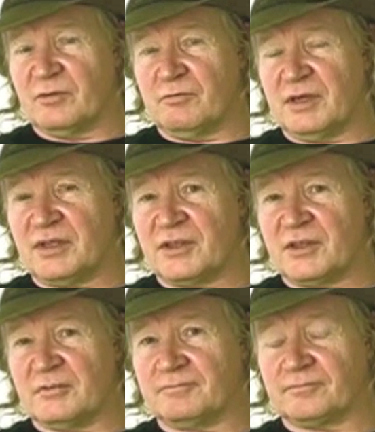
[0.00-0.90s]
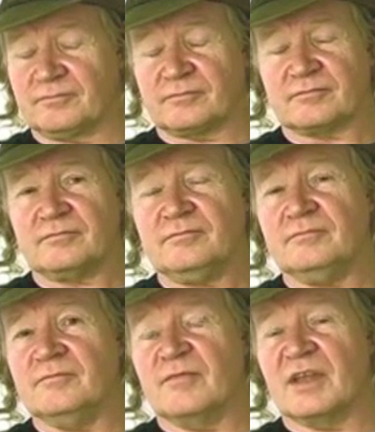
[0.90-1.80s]
with
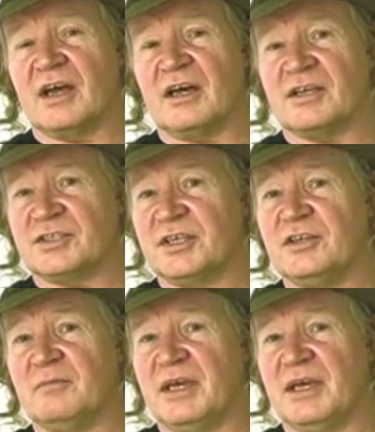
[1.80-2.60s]
senior